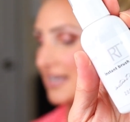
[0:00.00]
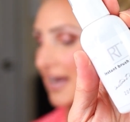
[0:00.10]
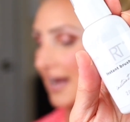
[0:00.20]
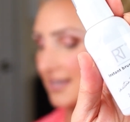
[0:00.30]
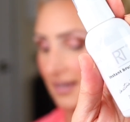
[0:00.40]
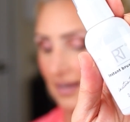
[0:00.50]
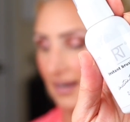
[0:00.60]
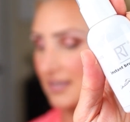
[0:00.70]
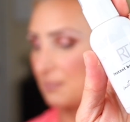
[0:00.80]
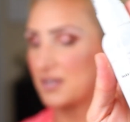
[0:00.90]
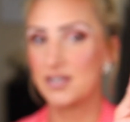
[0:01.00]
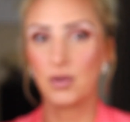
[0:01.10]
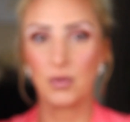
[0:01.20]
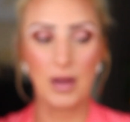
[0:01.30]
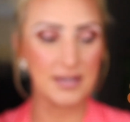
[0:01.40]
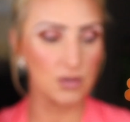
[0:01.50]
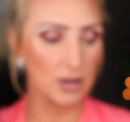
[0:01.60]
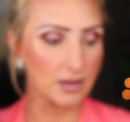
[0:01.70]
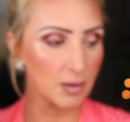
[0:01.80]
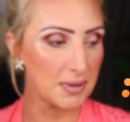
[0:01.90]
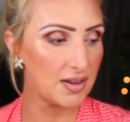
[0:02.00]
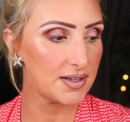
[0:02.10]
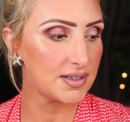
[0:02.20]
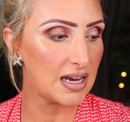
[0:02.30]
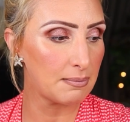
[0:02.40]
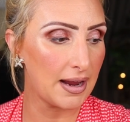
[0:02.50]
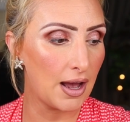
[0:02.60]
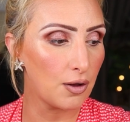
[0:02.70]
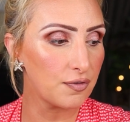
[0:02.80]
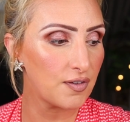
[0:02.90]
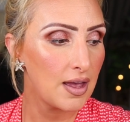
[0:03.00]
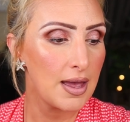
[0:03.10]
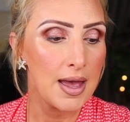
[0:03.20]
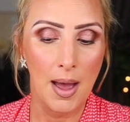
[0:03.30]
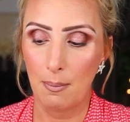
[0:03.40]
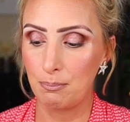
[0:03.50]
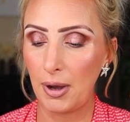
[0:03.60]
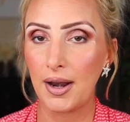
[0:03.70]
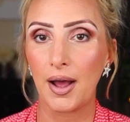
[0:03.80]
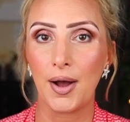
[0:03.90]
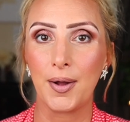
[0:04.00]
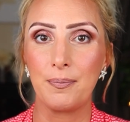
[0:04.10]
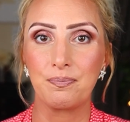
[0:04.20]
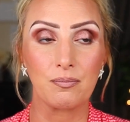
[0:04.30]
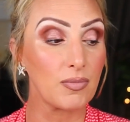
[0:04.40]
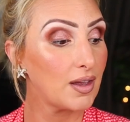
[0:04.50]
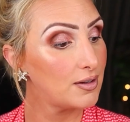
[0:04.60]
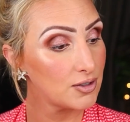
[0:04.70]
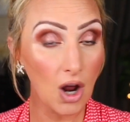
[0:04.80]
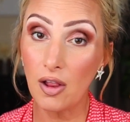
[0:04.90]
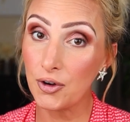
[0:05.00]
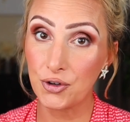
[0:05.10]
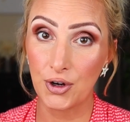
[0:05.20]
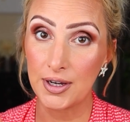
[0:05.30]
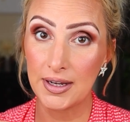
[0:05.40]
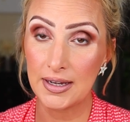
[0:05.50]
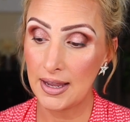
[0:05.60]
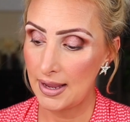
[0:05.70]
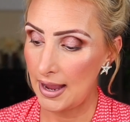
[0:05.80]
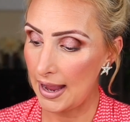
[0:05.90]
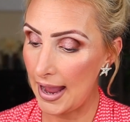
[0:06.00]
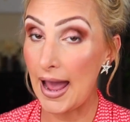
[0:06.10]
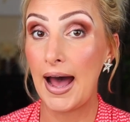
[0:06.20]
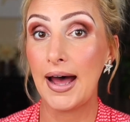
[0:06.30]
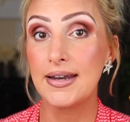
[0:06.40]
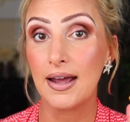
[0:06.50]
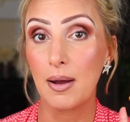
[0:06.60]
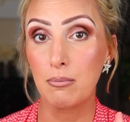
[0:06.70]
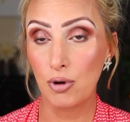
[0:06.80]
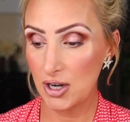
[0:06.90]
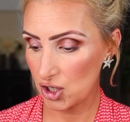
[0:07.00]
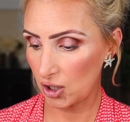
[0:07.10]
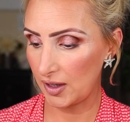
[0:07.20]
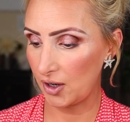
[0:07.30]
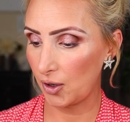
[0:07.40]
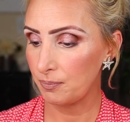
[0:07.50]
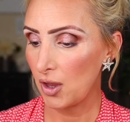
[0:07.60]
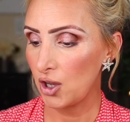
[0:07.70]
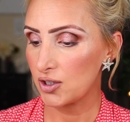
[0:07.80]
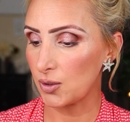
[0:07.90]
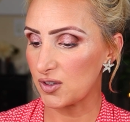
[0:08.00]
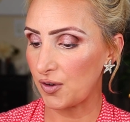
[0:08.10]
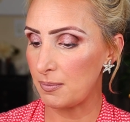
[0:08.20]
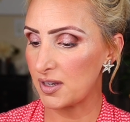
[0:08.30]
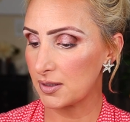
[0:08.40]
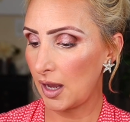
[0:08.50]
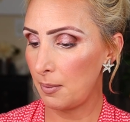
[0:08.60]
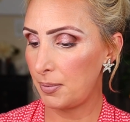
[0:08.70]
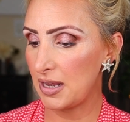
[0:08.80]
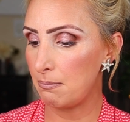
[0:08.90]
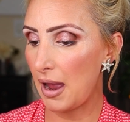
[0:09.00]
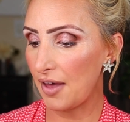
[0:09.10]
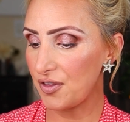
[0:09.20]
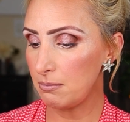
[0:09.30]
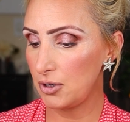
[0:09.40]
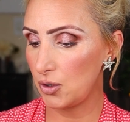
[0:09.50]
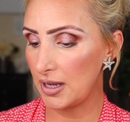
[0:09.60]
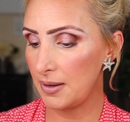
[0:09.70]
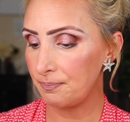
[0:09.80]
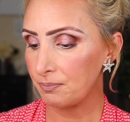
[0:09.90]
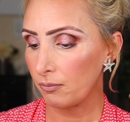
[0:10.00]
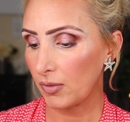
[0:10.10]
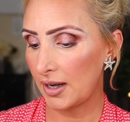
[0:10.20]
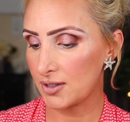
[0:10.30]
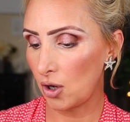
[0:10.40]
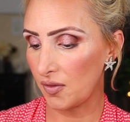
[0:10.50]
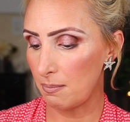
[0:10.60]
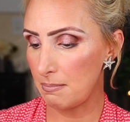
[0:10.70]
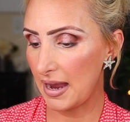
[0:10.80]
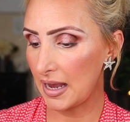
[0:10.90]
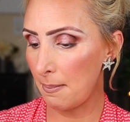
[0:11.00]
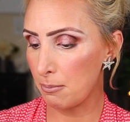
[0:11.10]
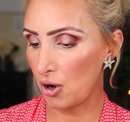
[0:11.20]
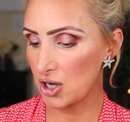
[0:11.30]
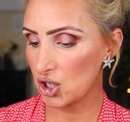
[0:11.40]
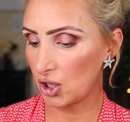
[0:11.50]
yet because I still get a little bit of this and my e.l.f. But Dollar Tree had brush cleaner. So it's from this company, Bath & Beauty. It's called the Makeup Brush